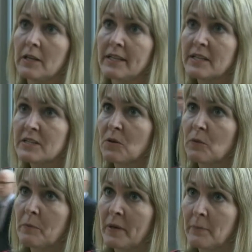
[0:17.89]
Years ago,
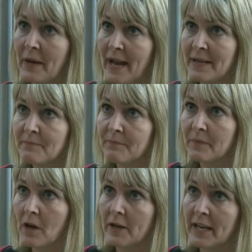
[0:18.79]
we made a ban
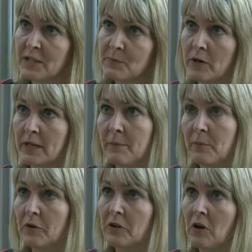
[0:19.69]
on export and
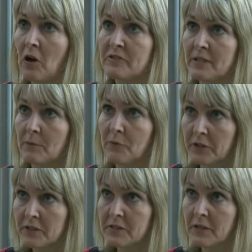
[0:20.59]
import of seal
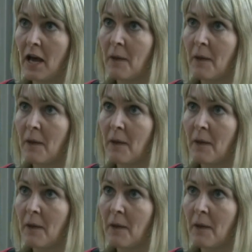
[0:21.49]
products,